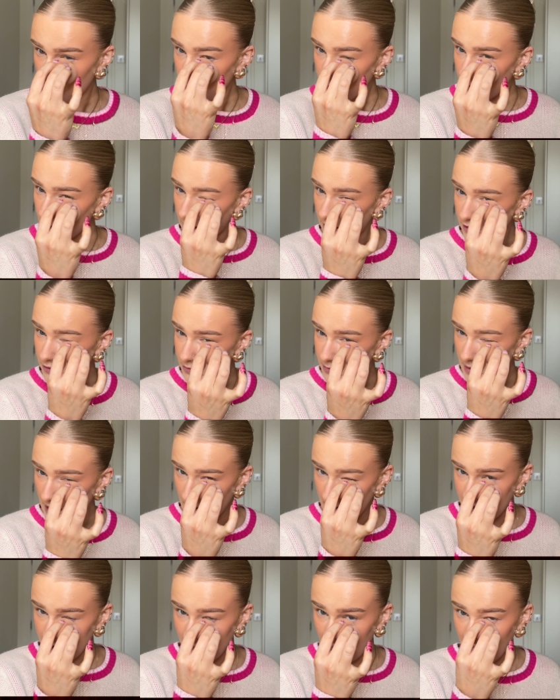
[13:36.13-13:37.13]
kind of
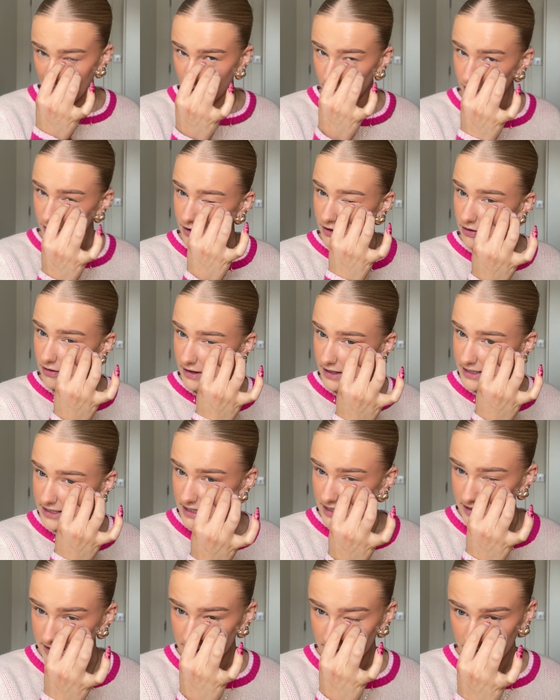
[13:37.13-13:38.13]
blend out the
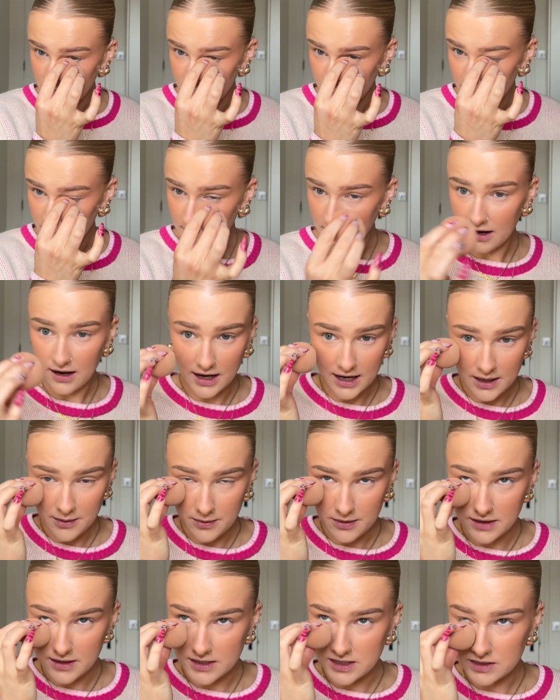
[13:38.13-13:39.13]
creases under my eye
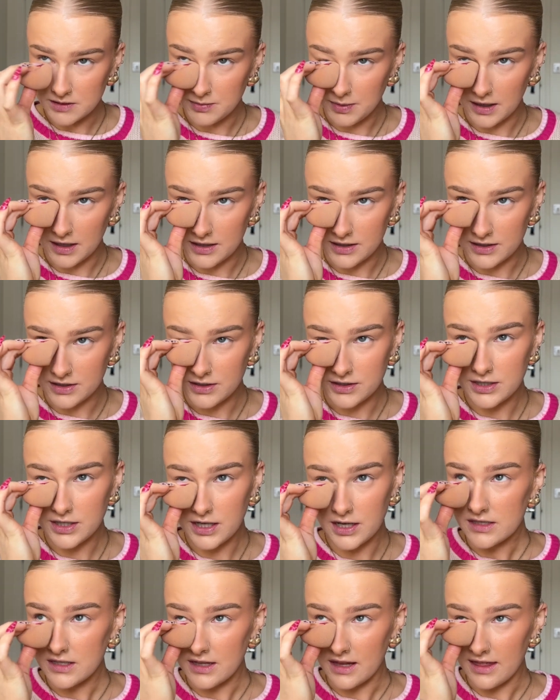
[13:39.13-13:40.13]
with this sponge,
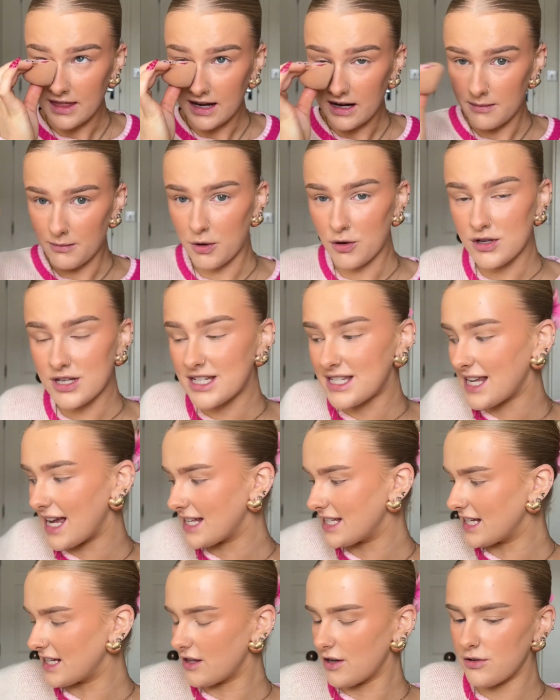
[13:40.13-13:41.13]
so that then I'm not
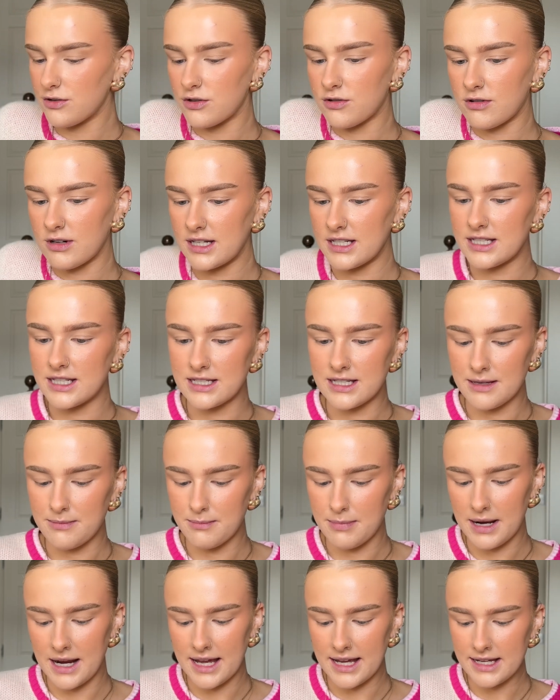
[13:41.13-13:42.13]
setting those creases in
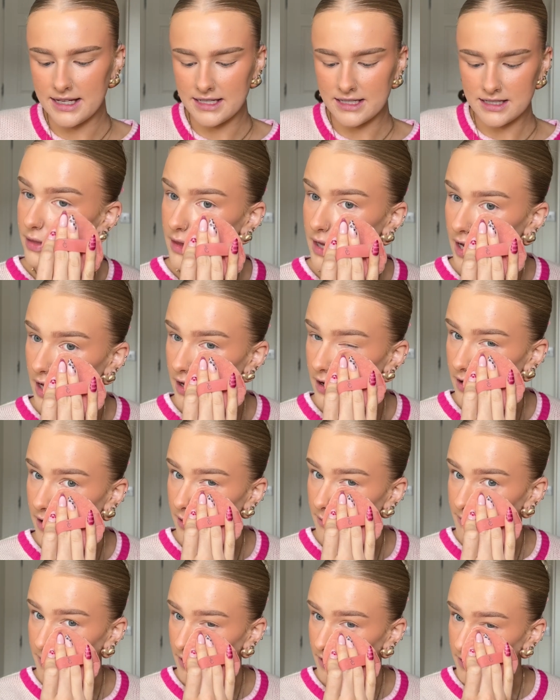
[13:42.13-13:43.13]
place. And then
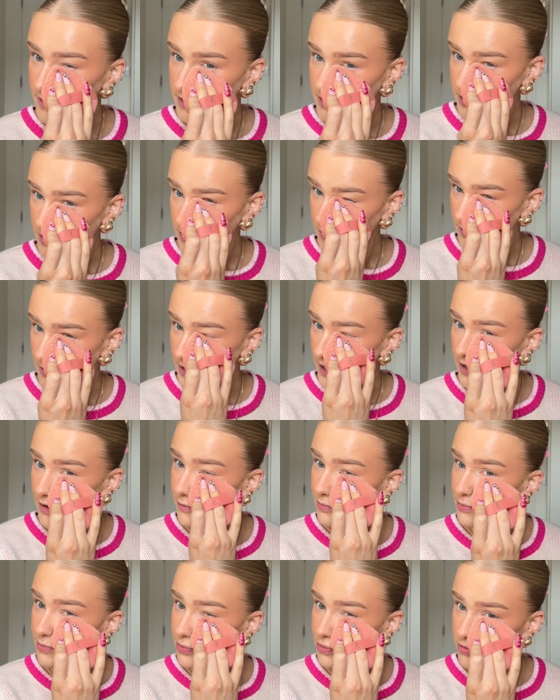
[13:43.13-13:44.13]
I'm going to kind of
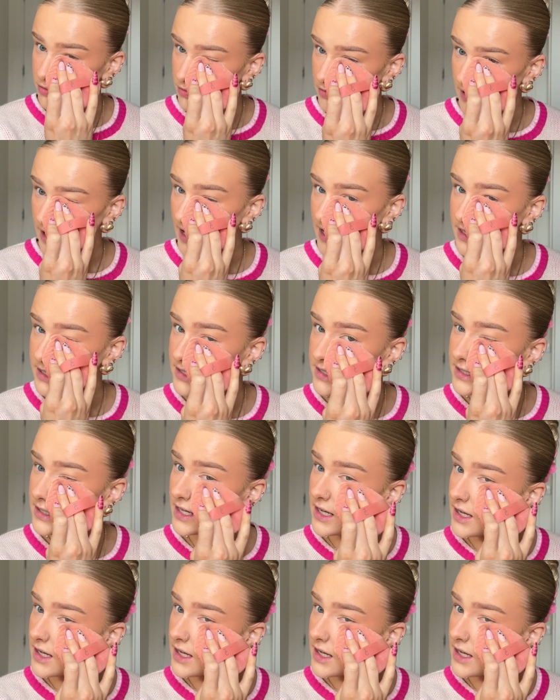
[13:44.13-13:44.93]
press